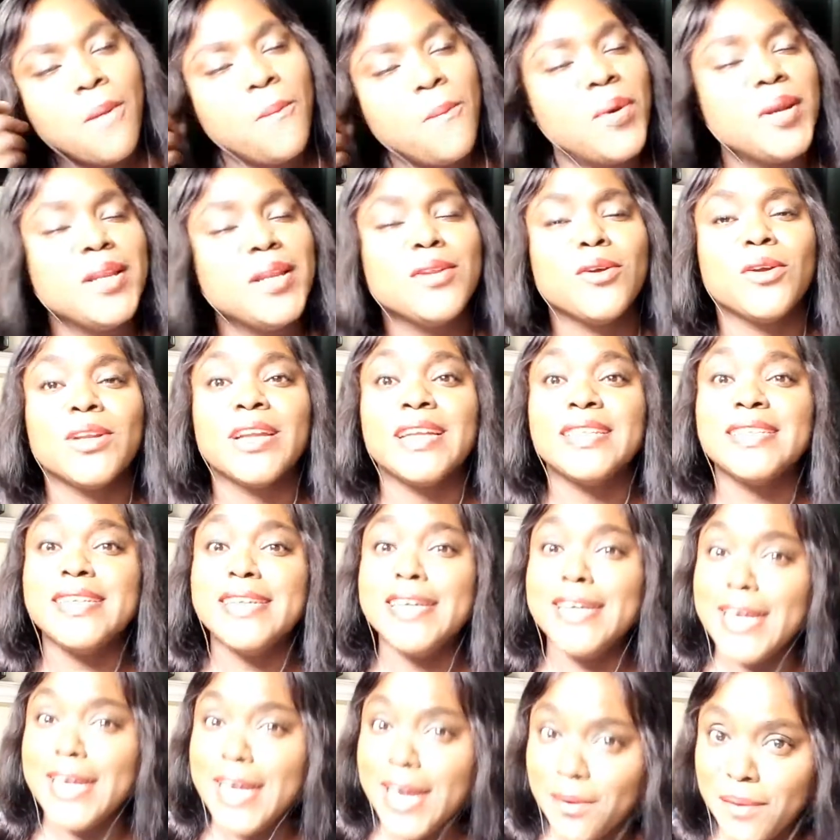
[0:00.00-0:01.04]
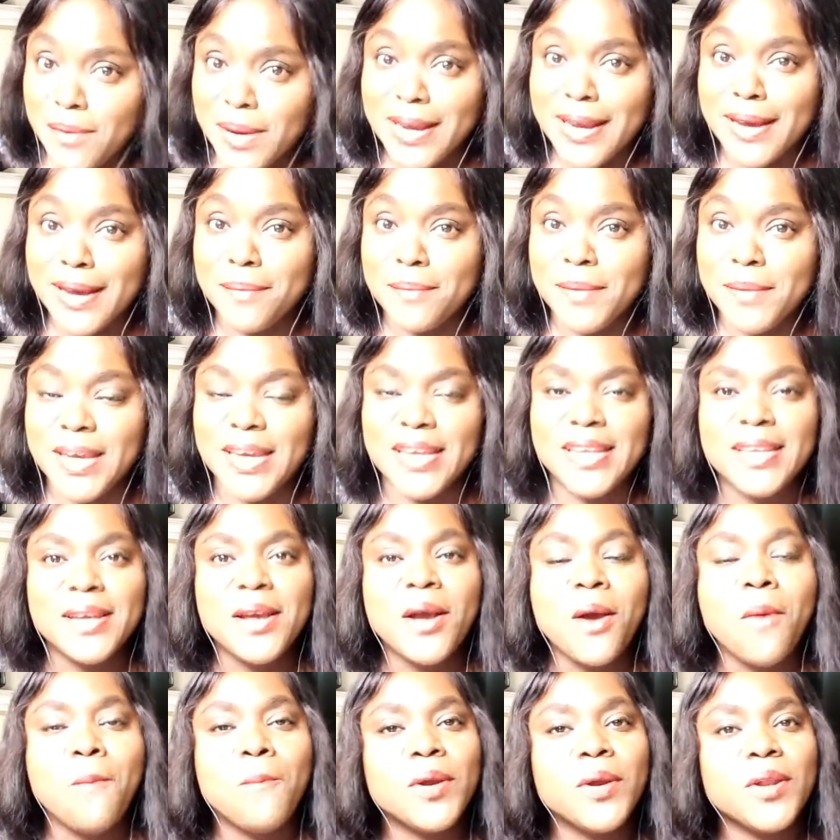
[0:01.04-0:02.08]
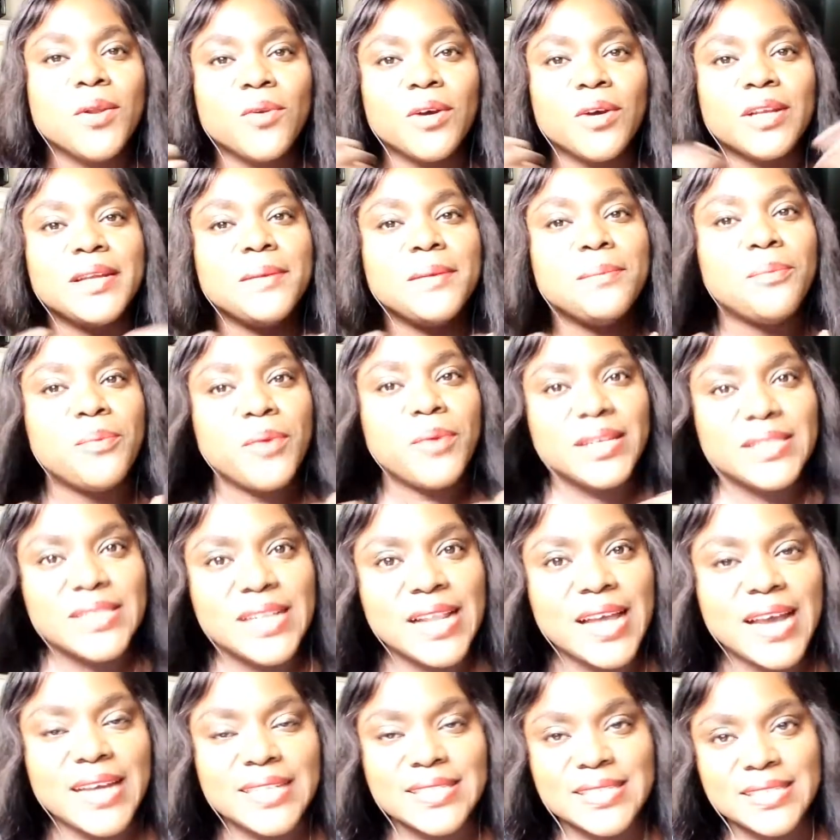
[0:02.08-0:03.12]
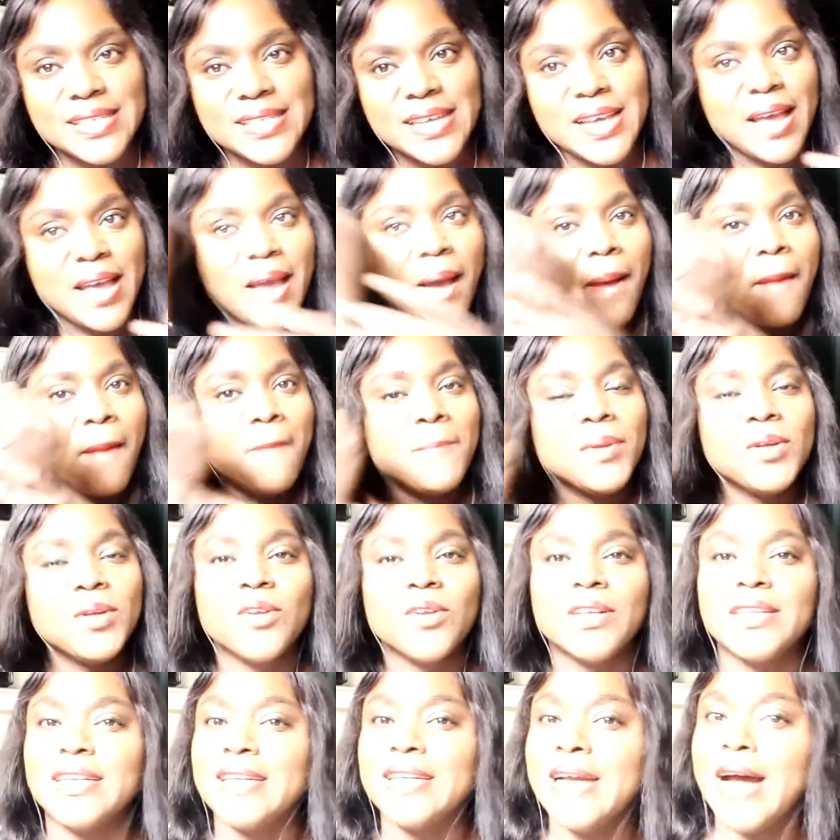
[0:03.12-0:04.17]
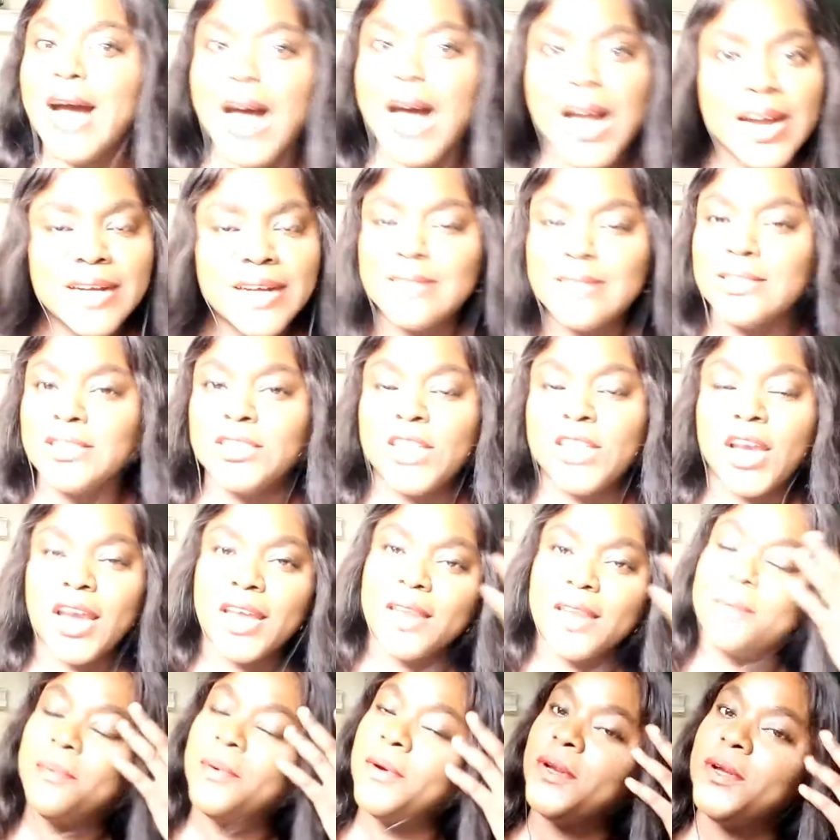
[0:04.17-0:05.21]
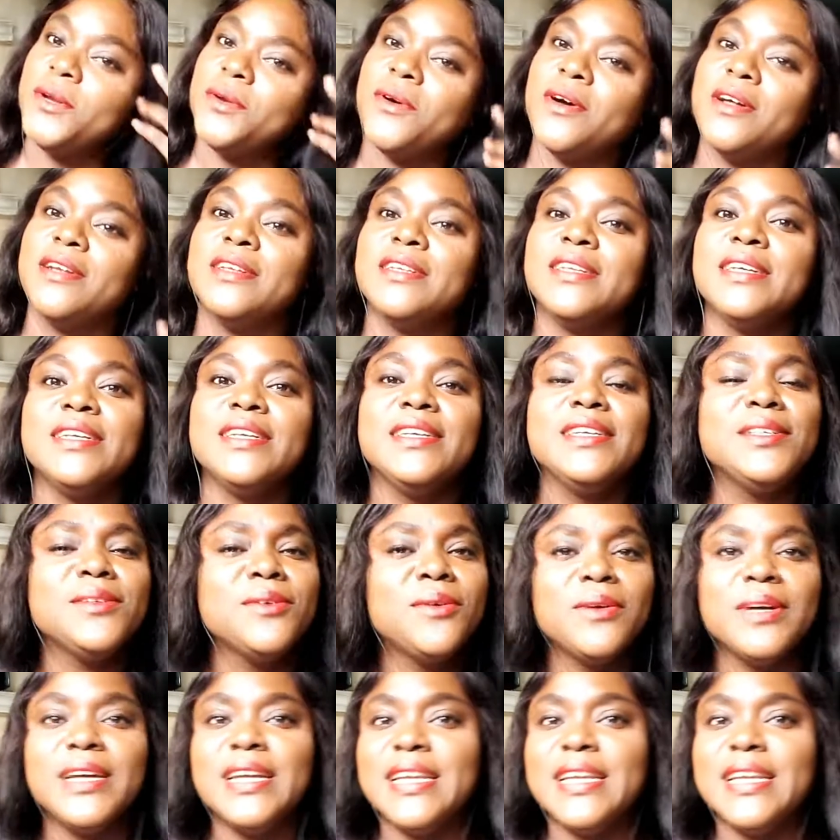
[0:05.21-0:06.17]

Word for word: Put it on an earring, I mean, put it on a bracelet, put it on an ankle chain, put it on, you know, a